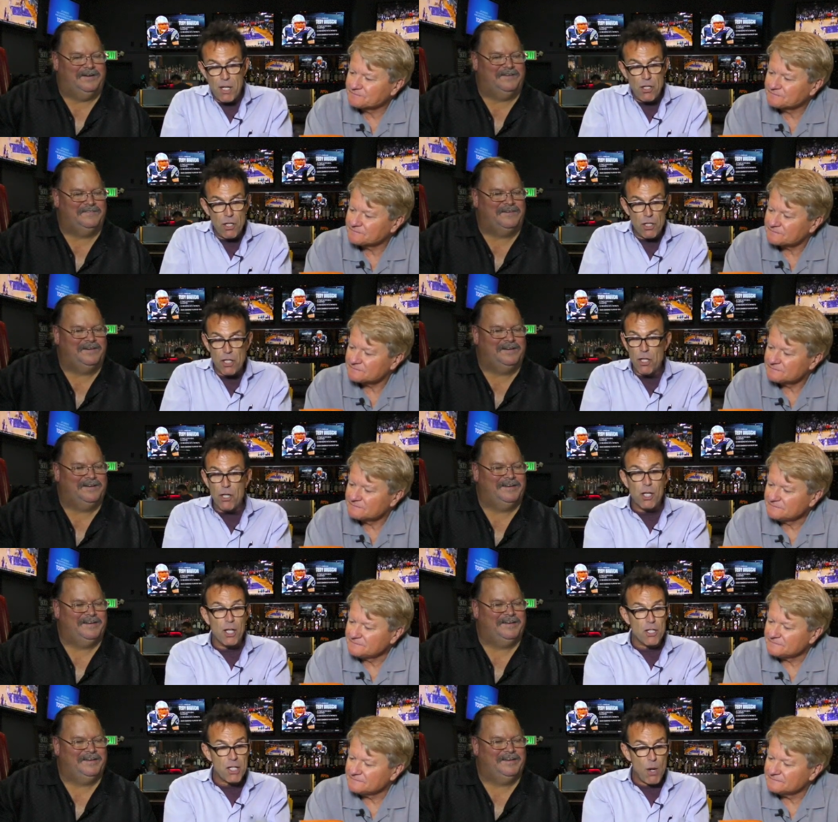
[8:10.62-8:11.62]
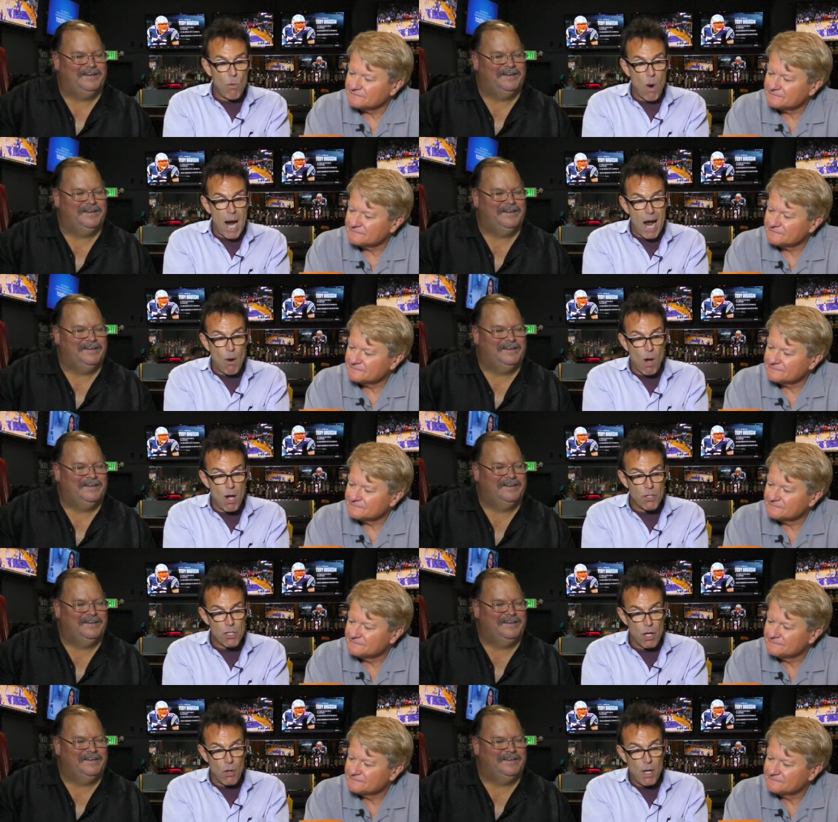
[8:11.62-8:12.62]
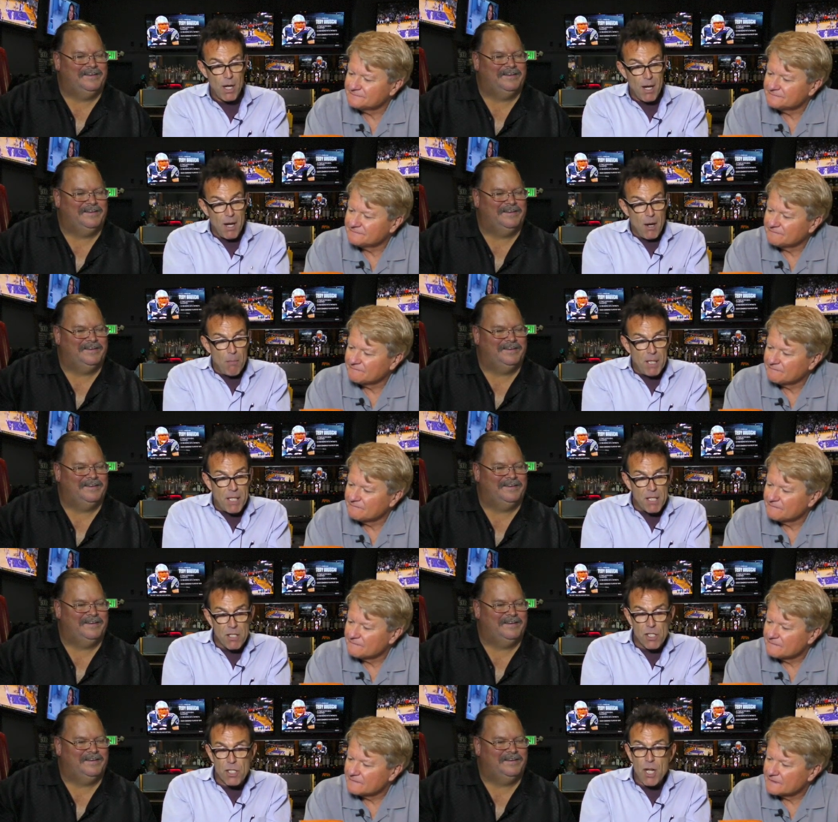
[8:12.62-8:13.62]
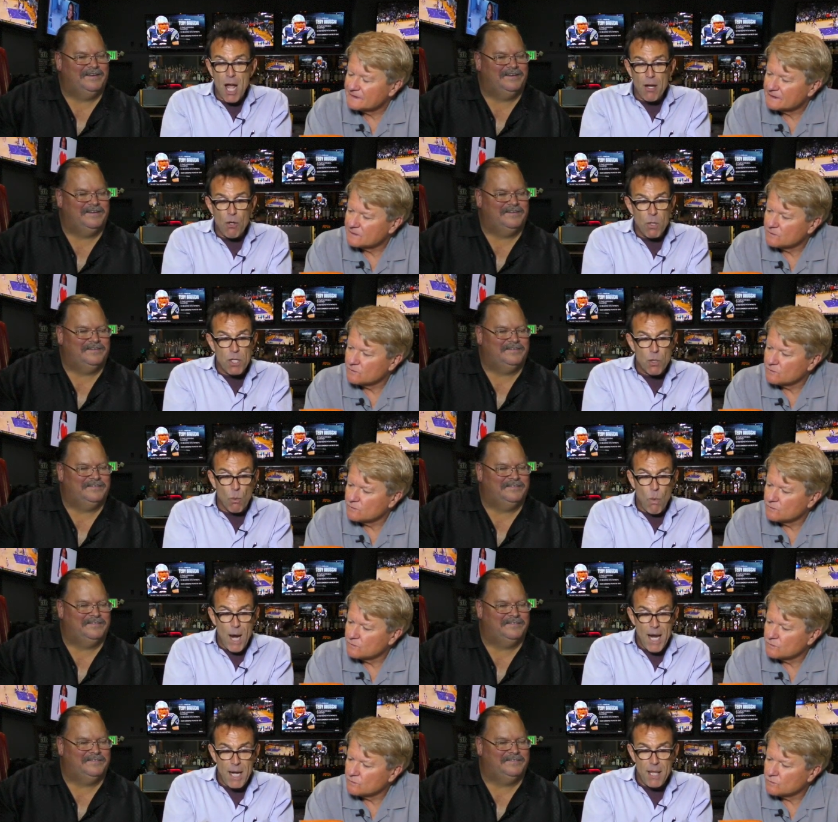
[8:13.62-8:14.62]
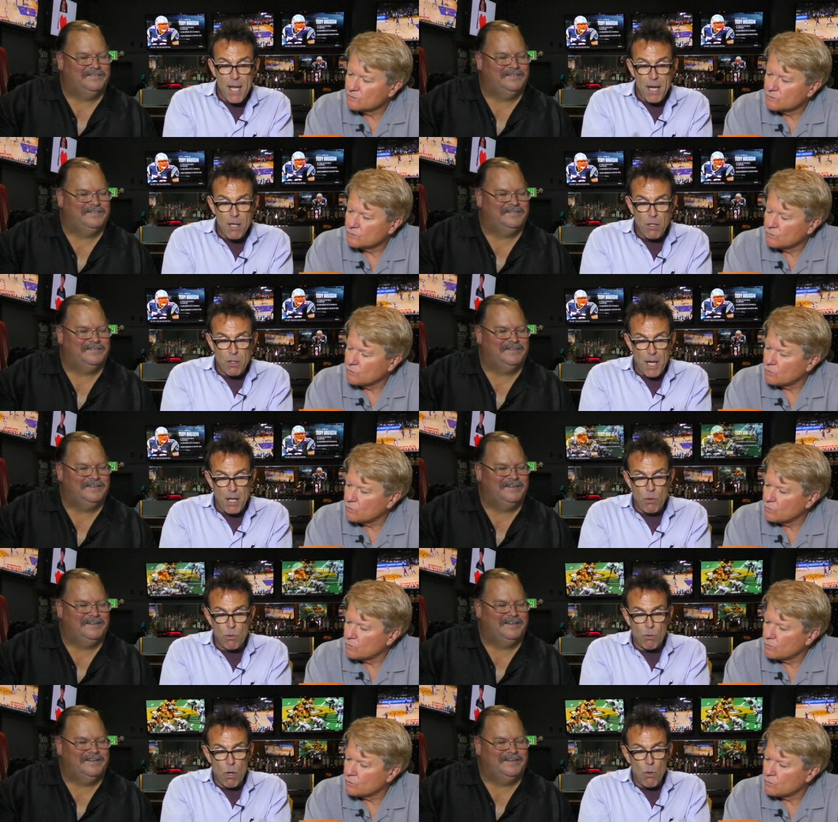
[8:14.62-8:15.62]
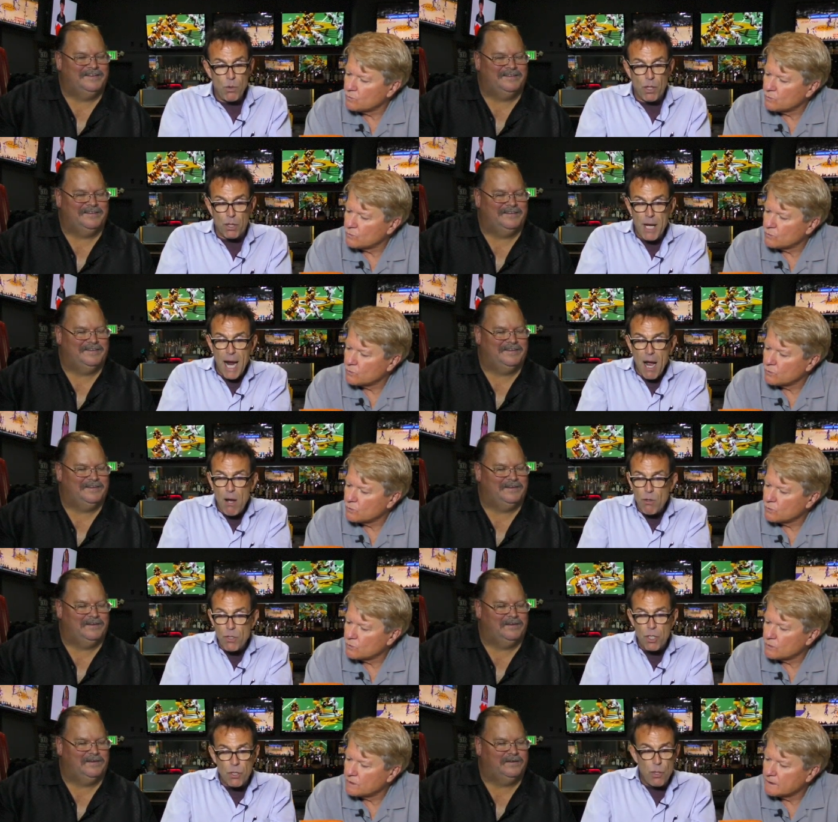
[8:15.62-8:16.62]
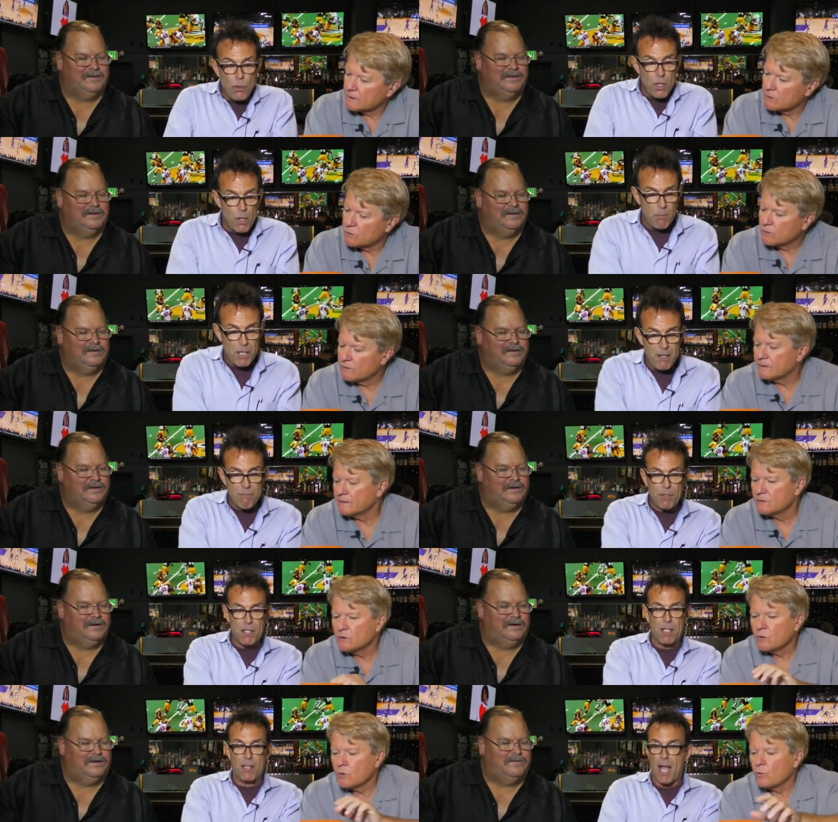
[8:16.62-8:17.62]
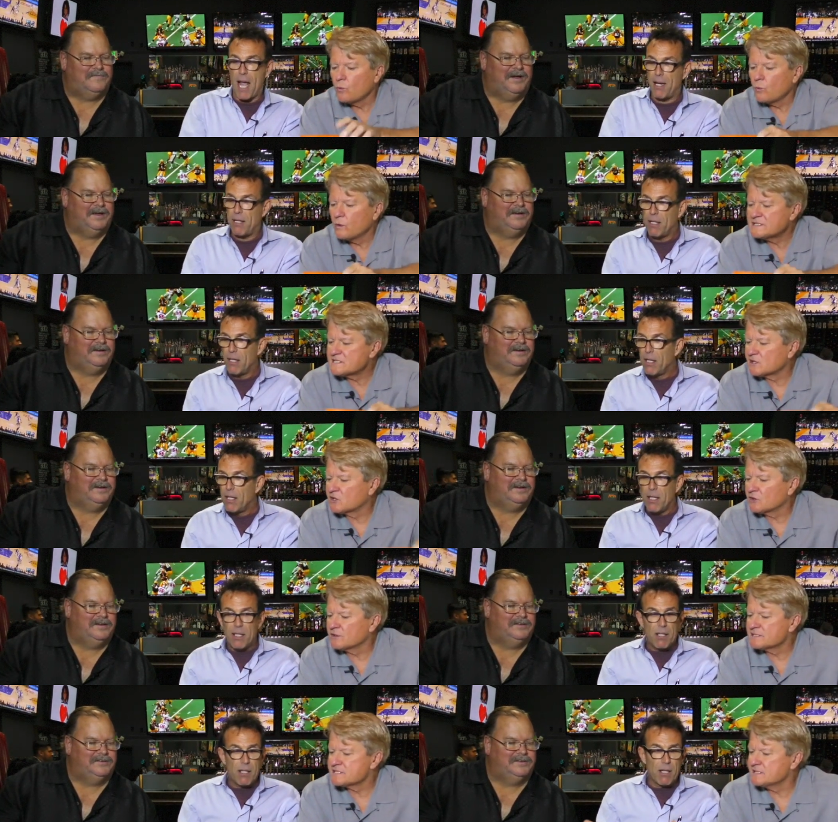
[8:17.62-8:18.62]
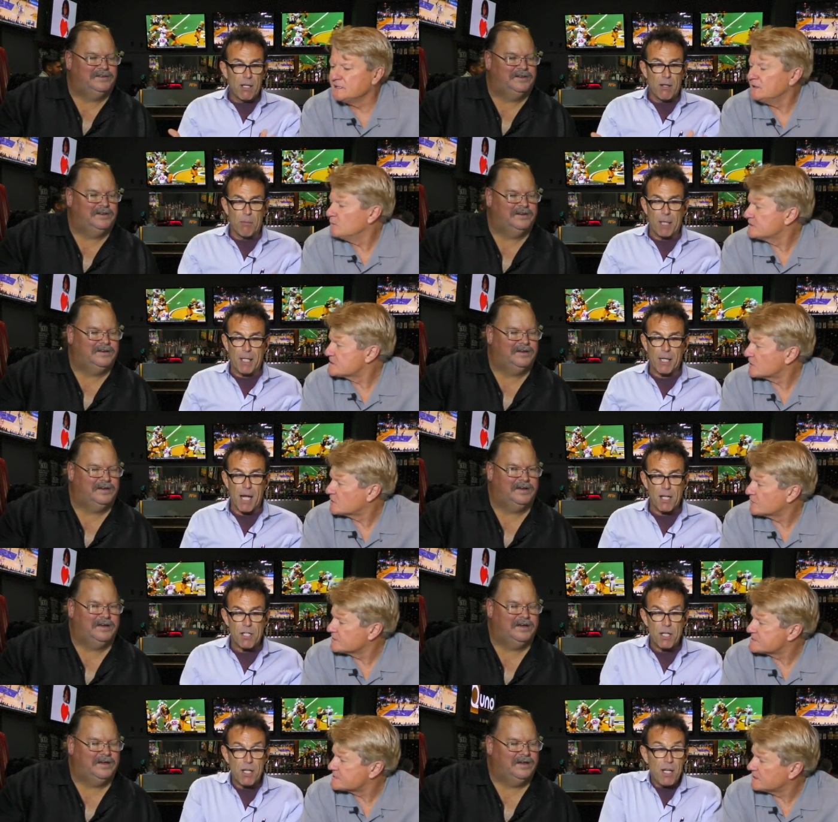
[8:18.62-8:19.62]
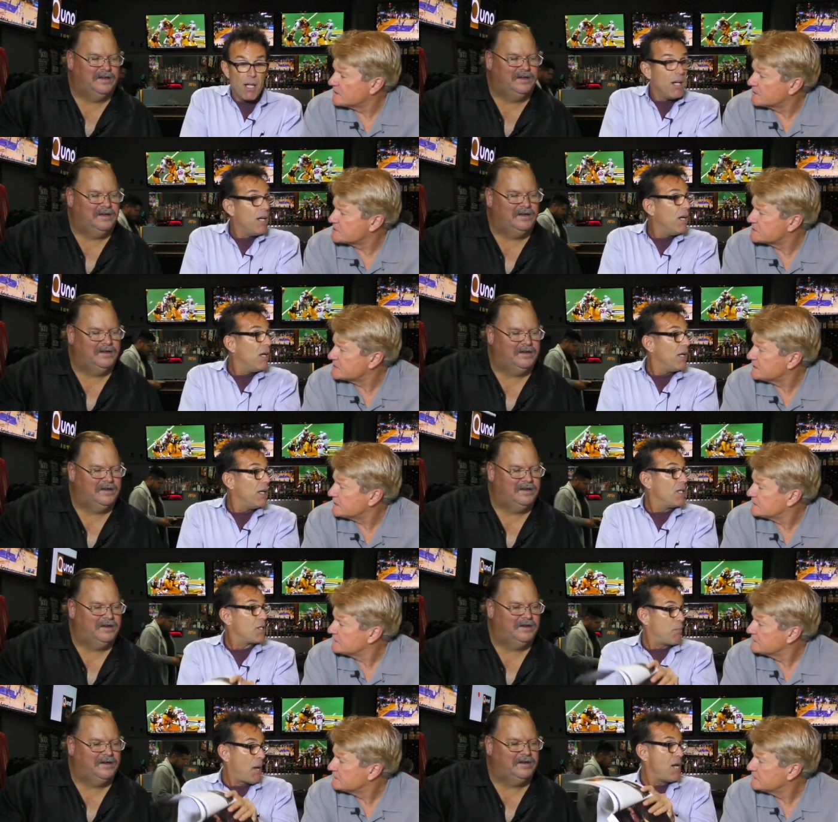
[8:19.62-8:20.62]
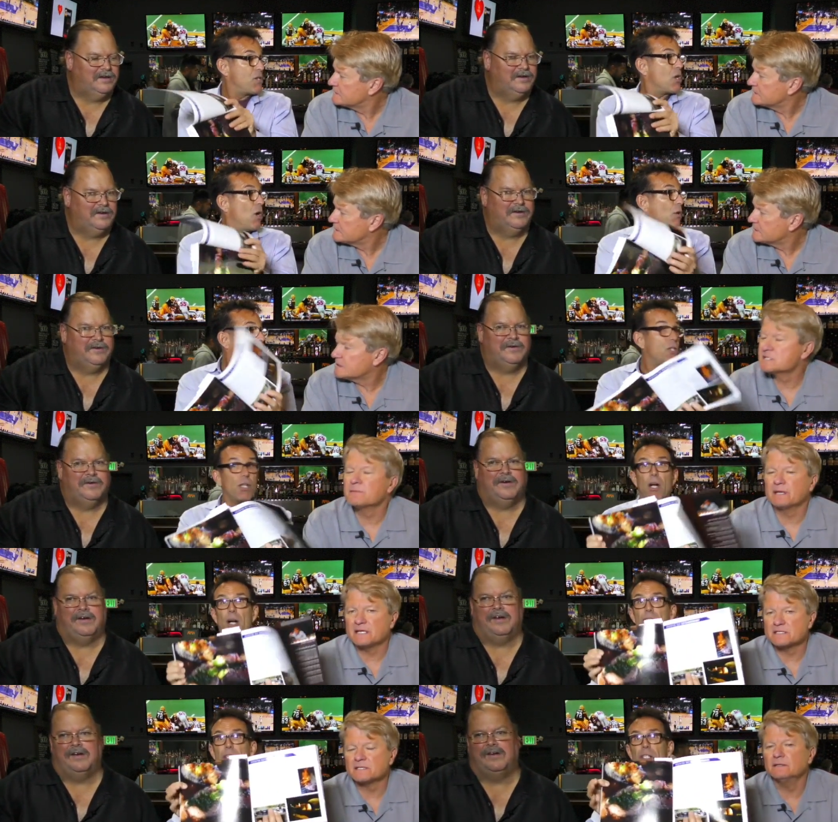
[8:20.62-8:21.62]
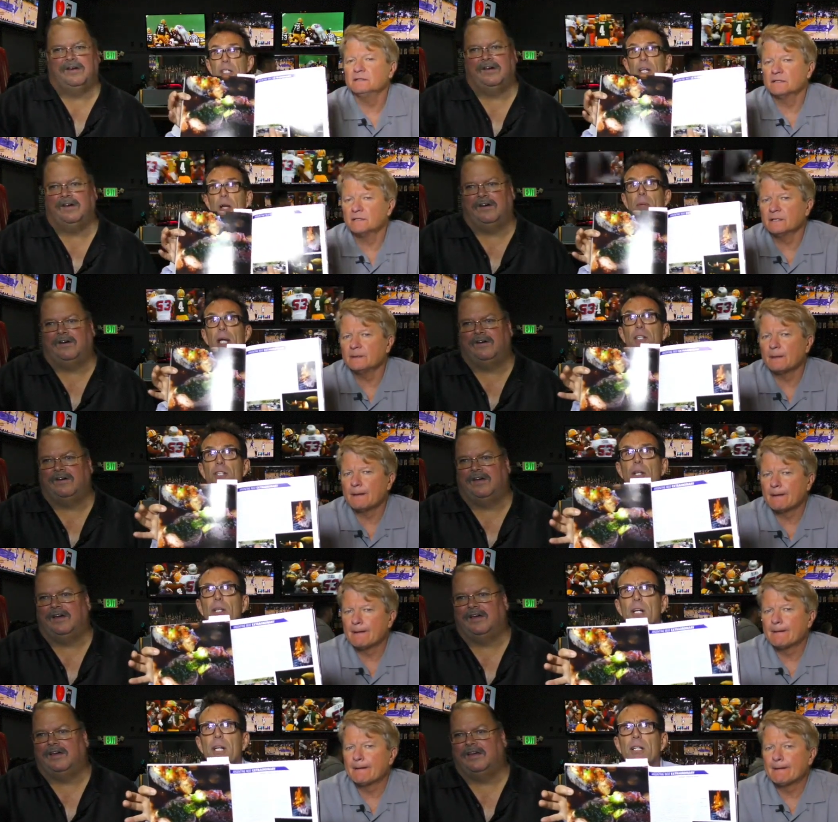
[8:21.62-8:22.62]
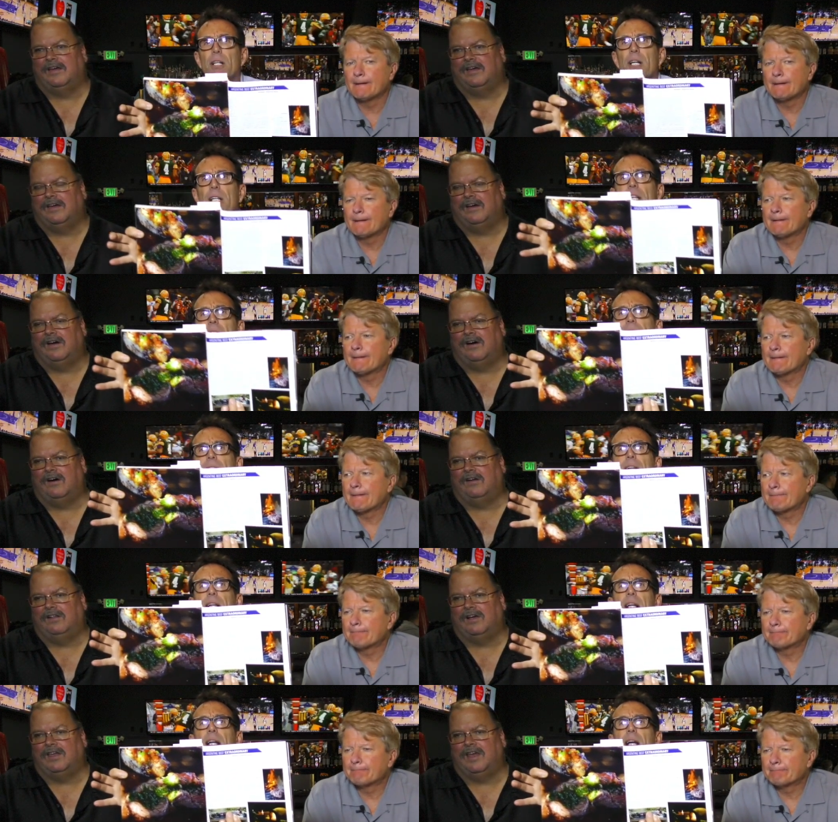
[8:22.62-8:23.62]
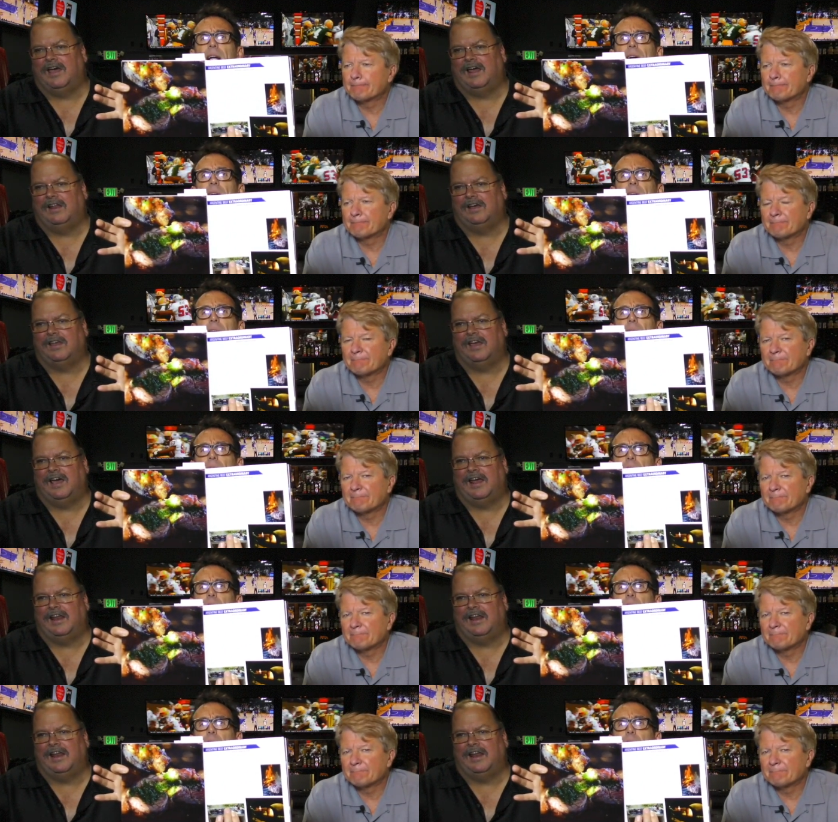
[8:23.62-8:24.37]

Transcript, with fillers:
Speaker 1: oh, you're, you're going to say wow also because asado is the way they, they grow their cows and do their beef. Look oh at that. What's goodness? the currency? Oh What's the gosh. currency in Argentina? It's a peso. It's, it's an peso. Argentina oh, peso. Yeah. Look at look at that. Oh, look at that. Look at that.